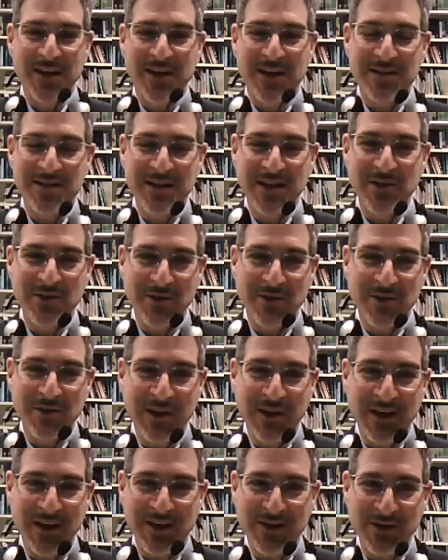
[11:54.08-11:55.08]
single
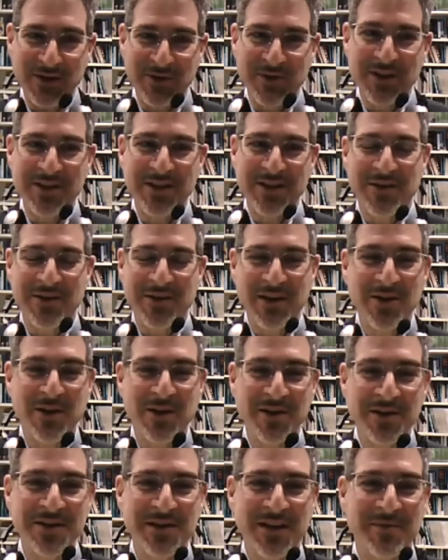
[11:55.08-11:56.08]
thing, a unitary
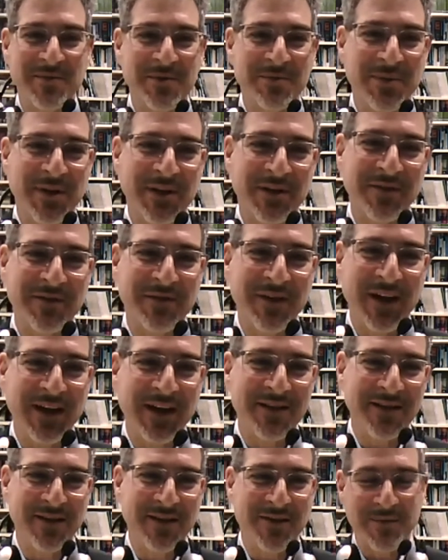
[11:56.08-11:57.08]
concept. But in
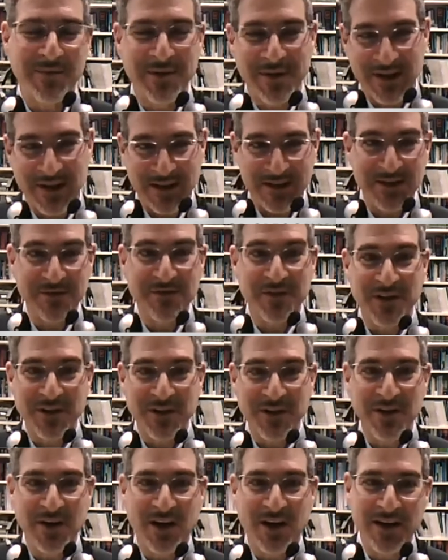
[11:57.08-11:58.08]
fact, there are many different
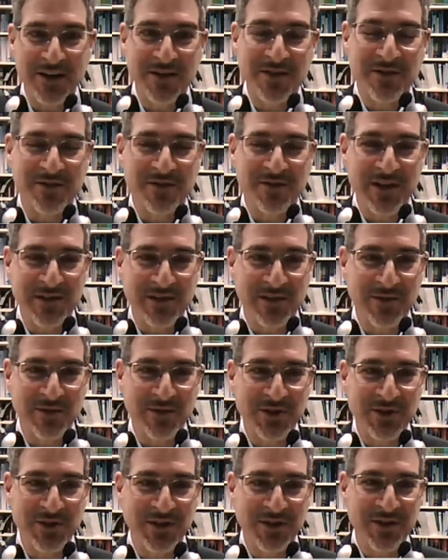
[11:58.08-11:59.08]
kinds of
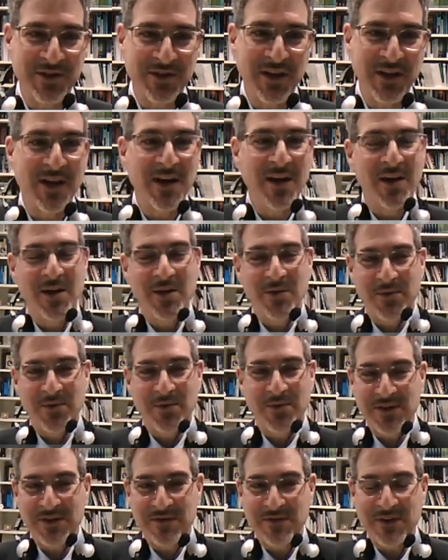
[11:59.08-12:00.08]
resolutions
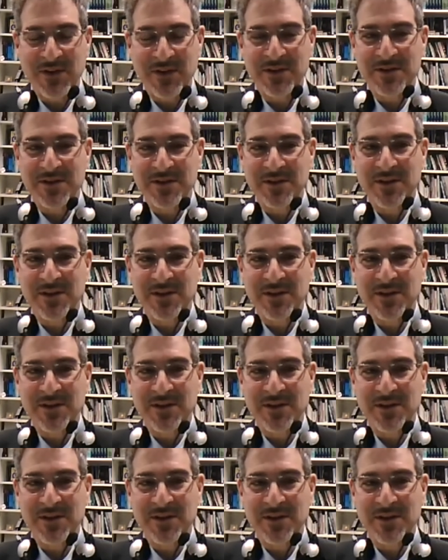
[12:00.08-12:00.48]
with different